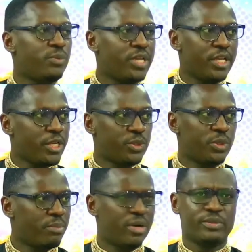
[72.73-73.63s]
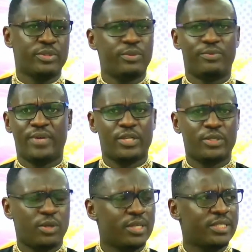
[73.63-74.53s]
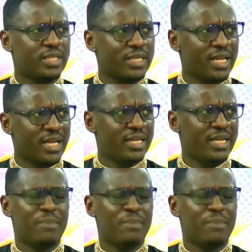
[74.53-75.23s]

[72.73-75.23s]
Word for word: with an issue about, you know, fake dollars and things like that.